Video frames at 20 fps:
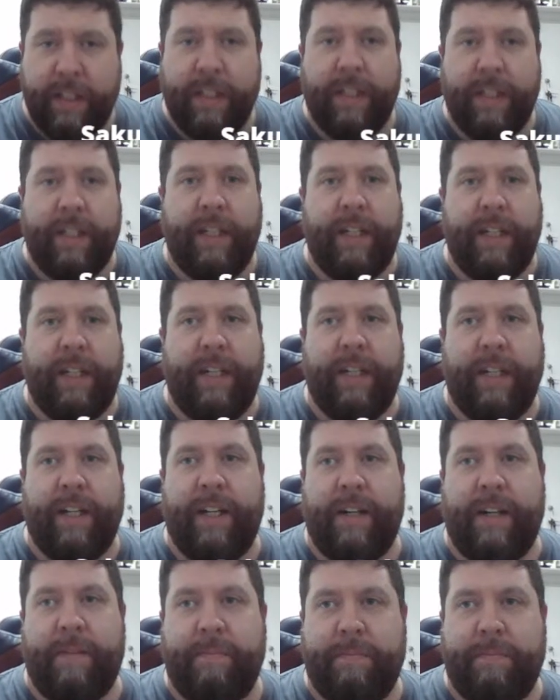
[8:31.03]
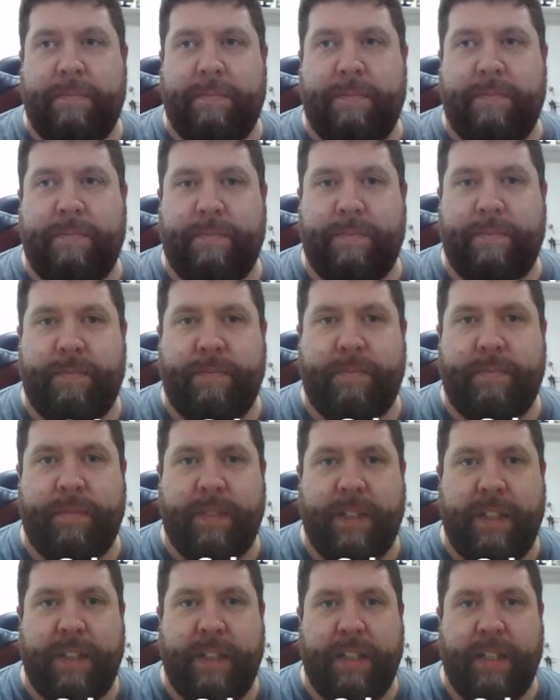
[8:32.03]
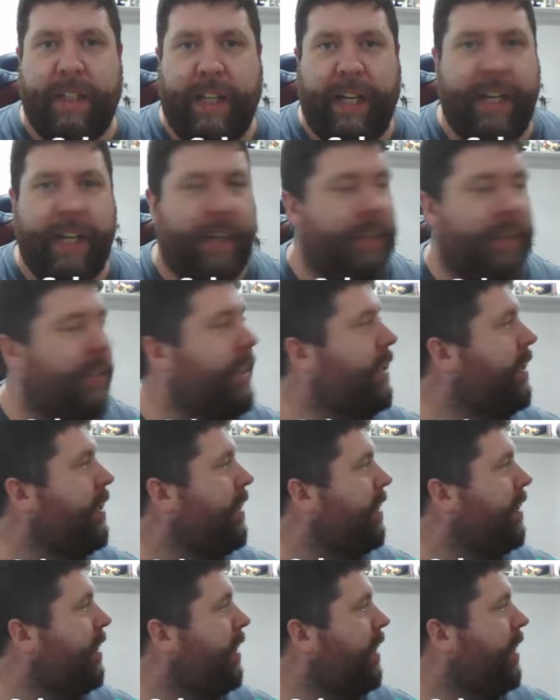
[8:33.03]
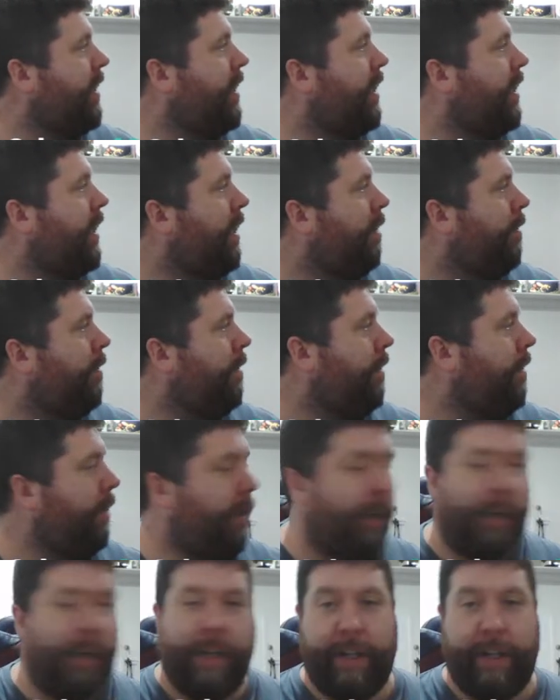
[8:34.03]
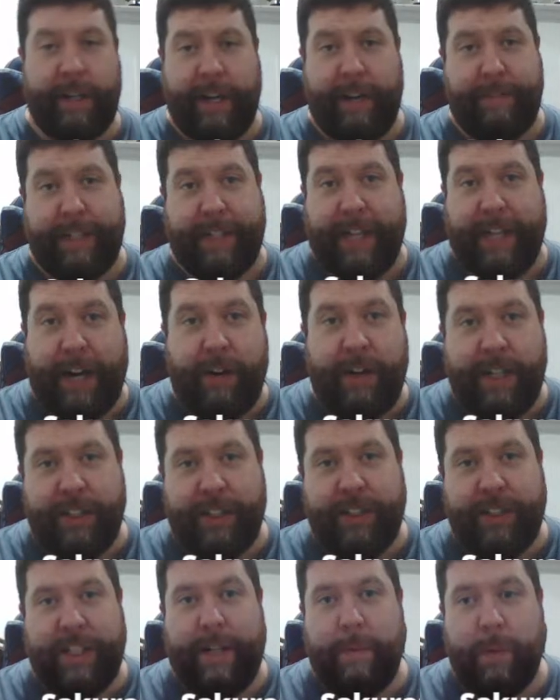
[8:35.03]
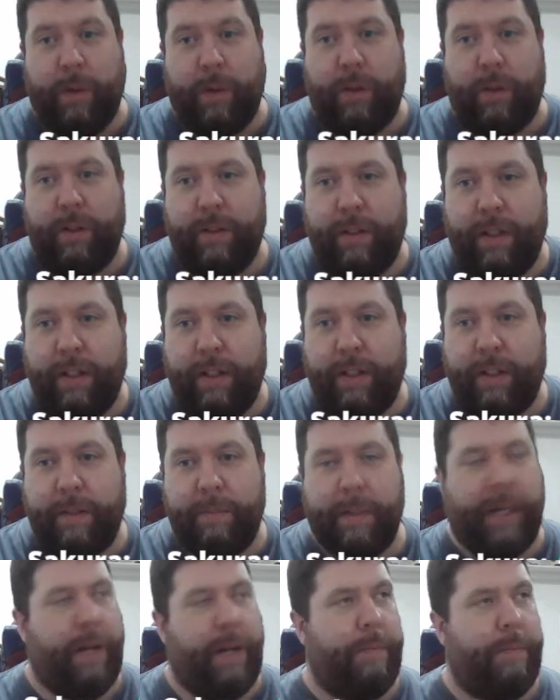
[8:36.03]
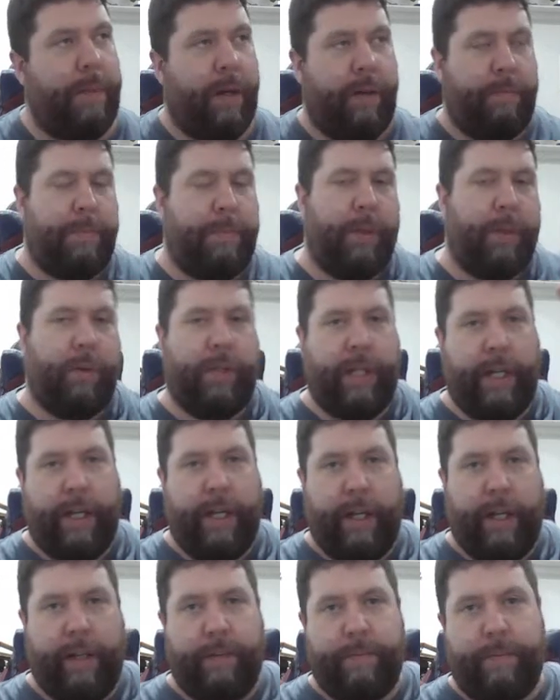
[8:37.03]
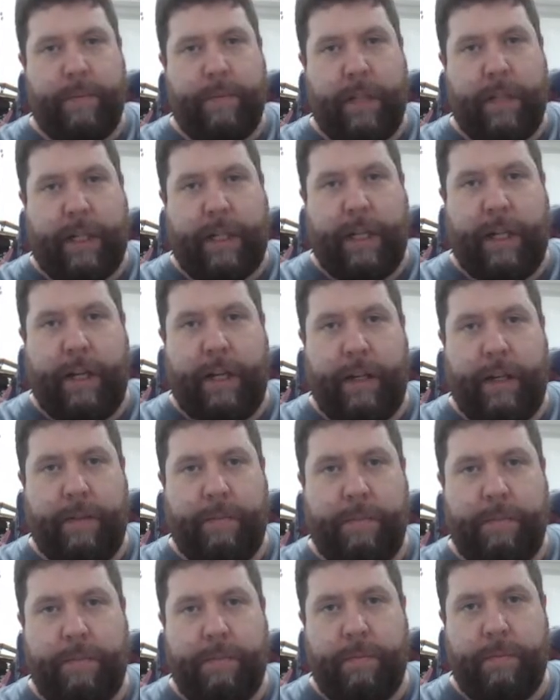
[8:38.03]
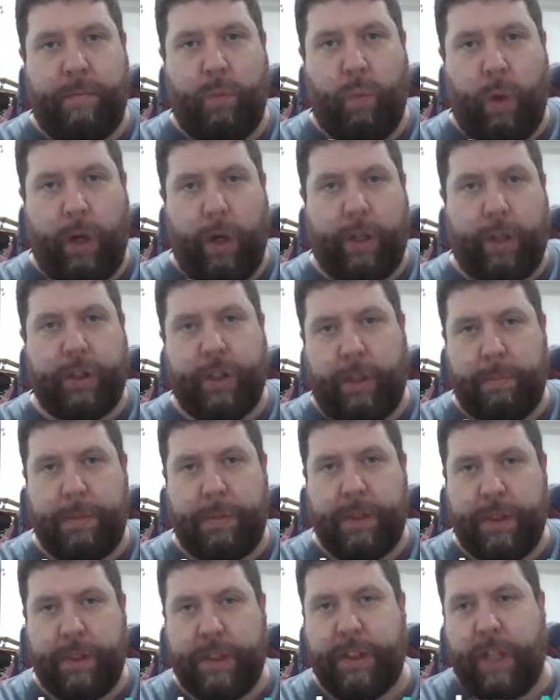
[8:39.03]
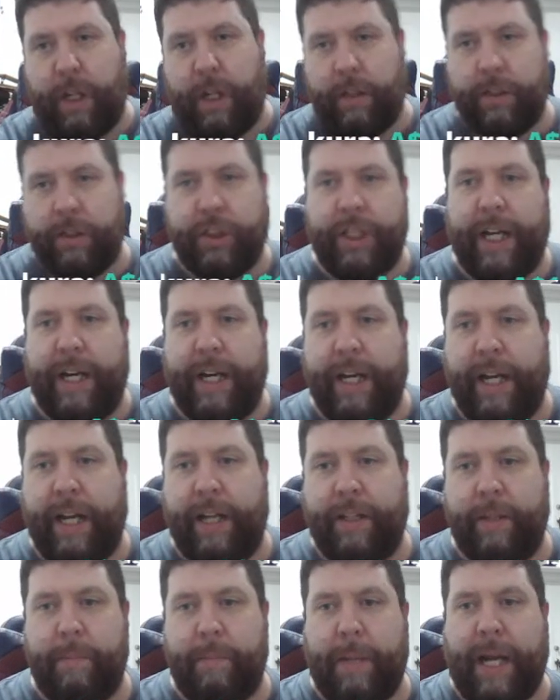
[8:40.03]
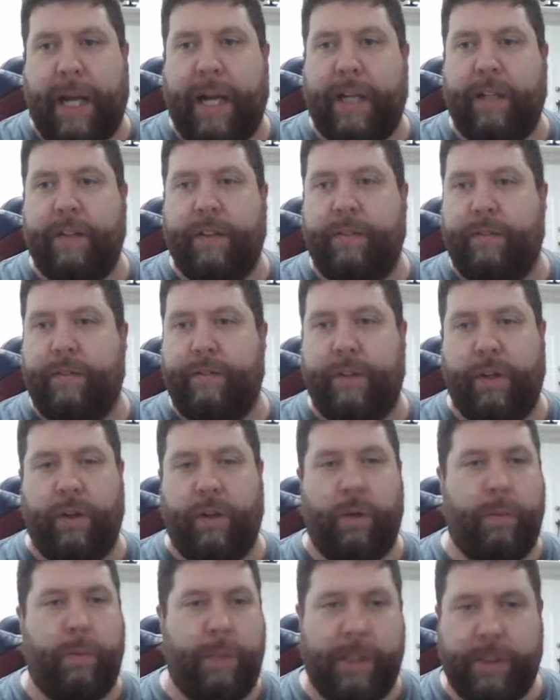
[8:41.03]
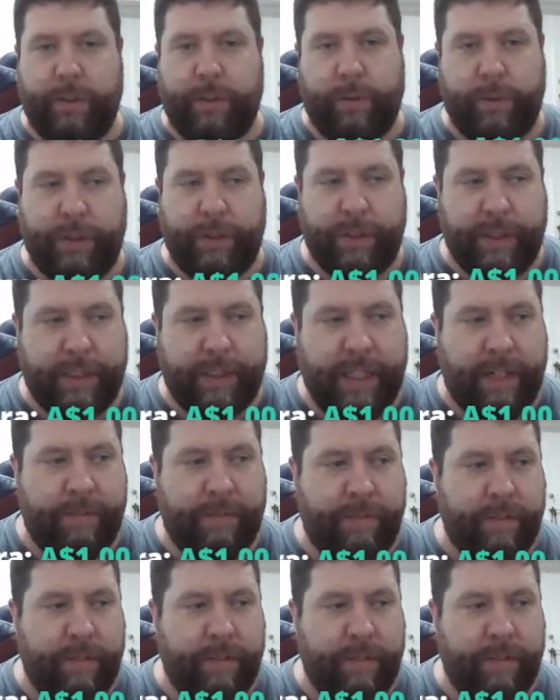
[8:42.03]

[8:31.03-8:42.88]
And yeah, like, I don't have a garage anymore, but I built a workshop style shed out the back for all my tools and stuff.